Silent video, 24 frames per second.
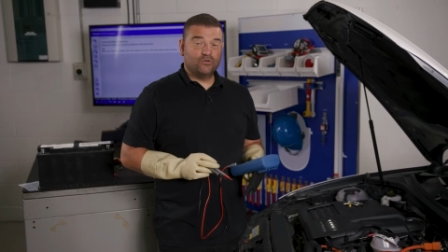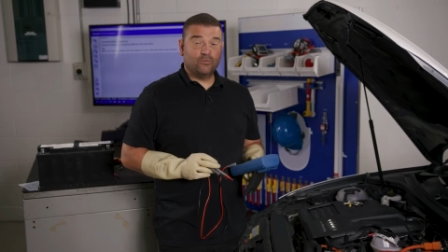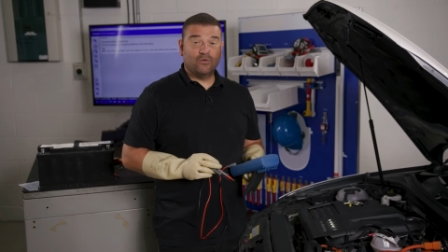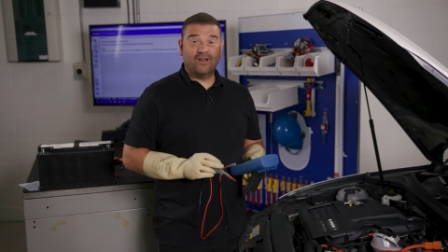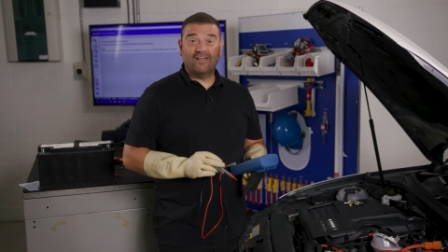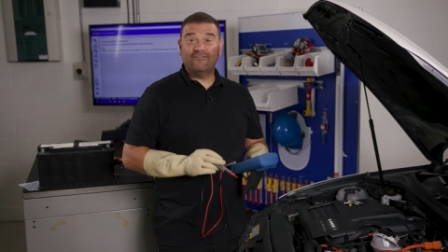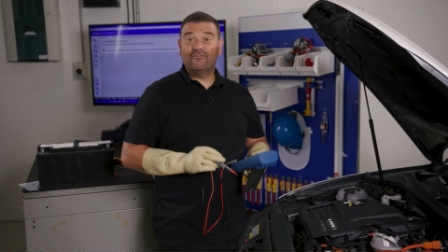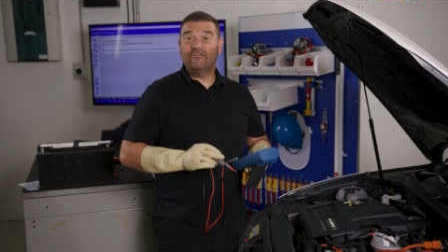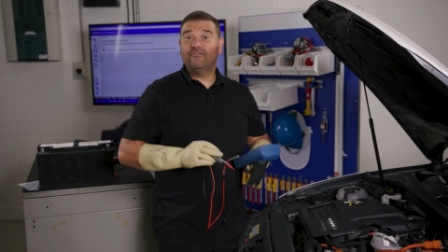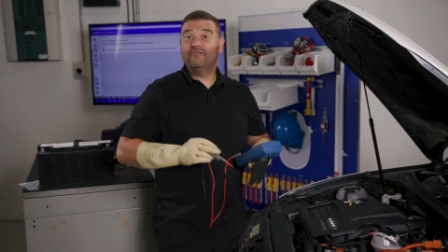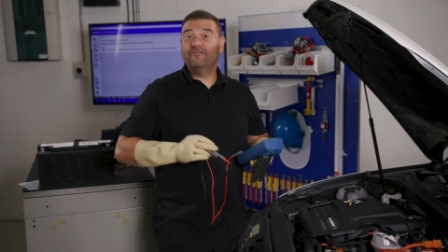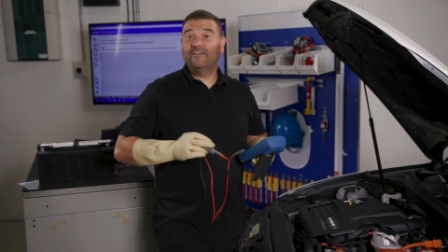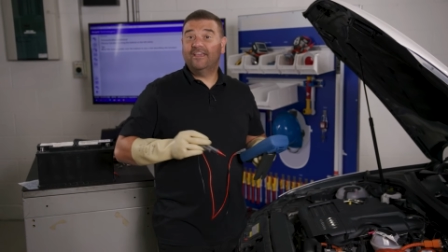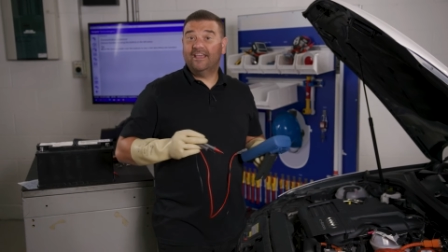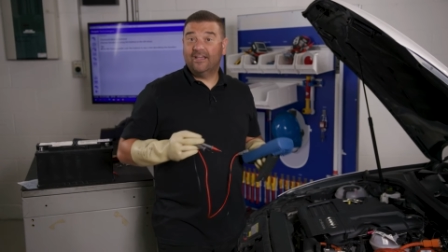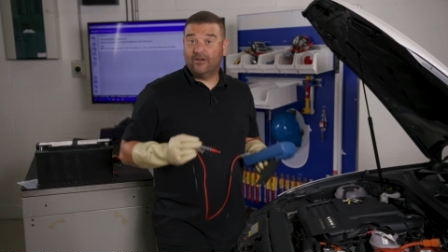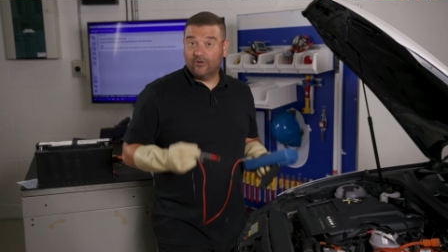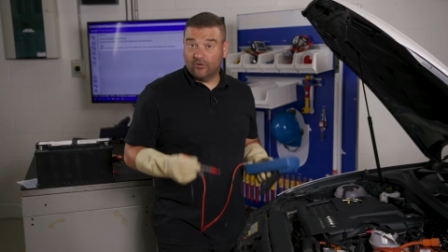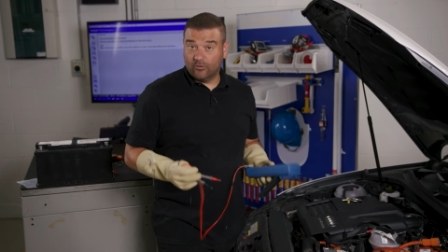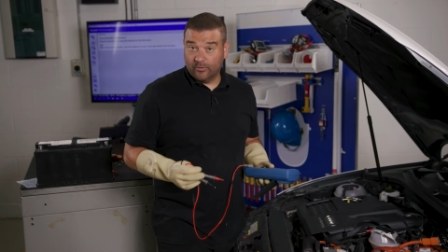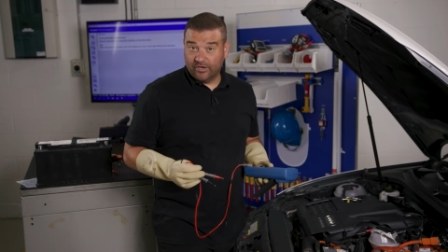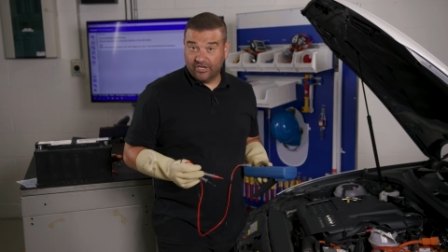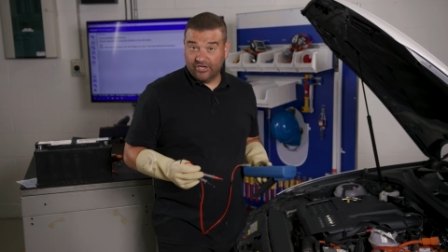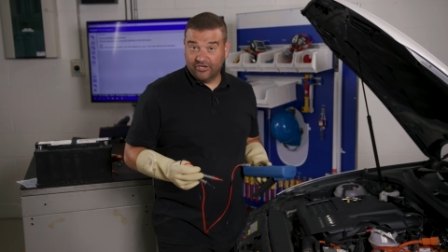So whatever
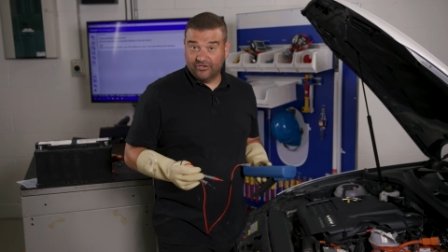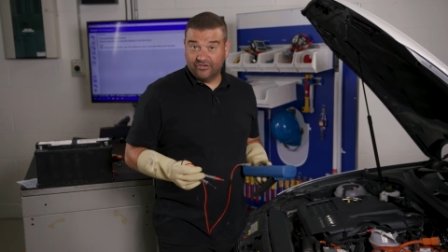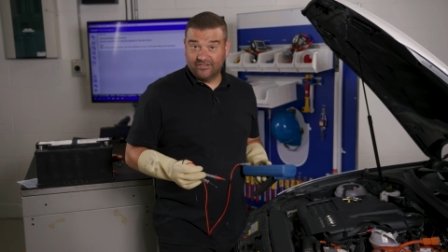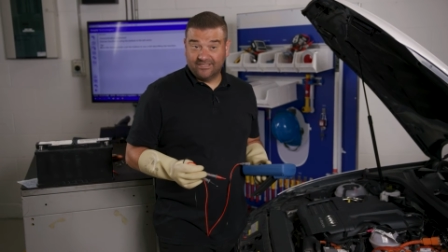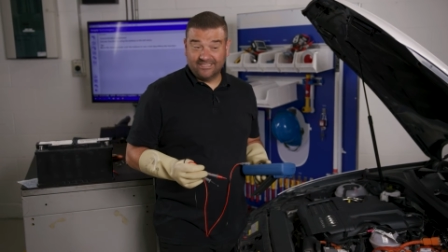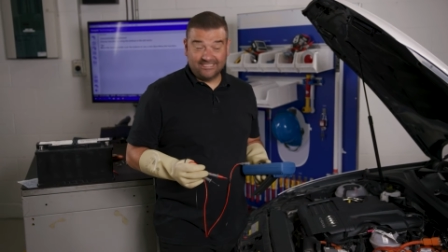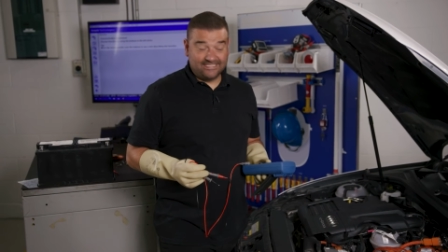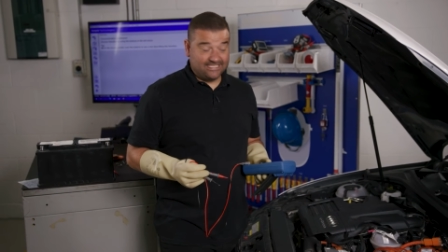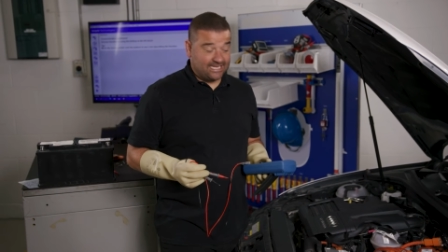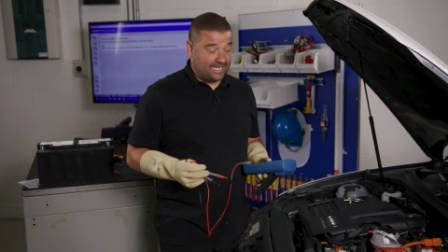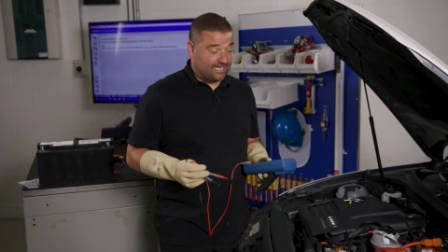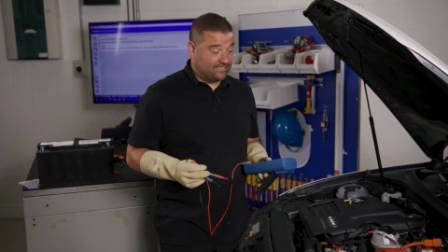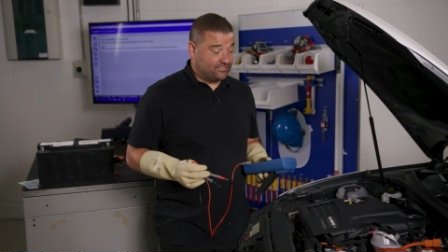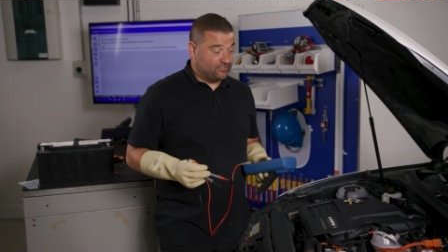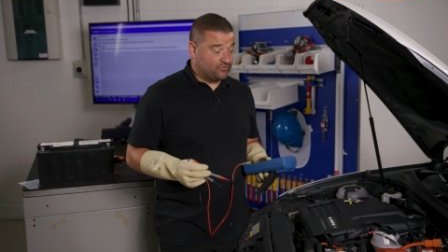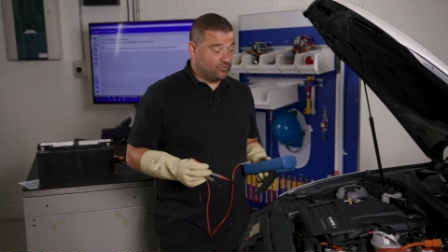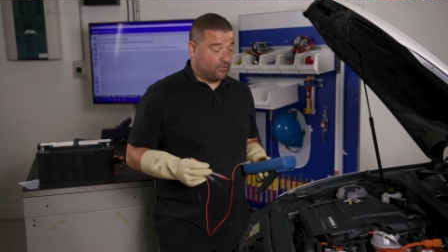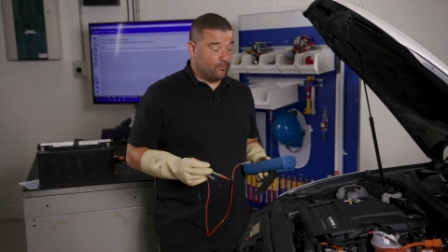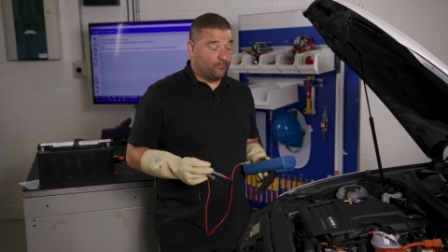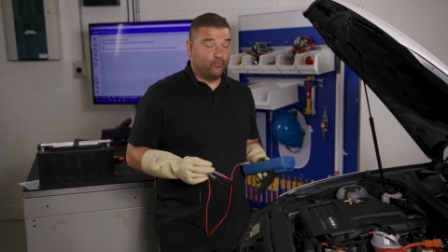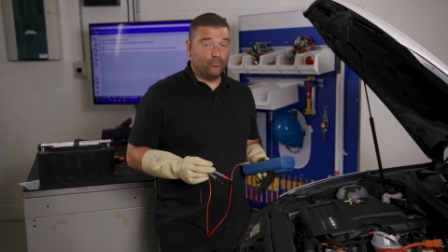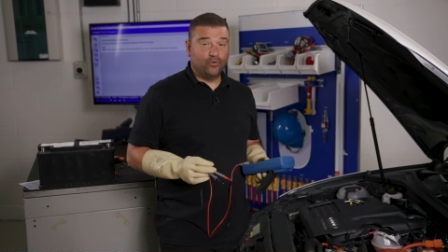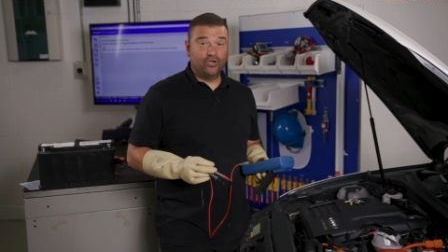vehicle we're going to do this test on,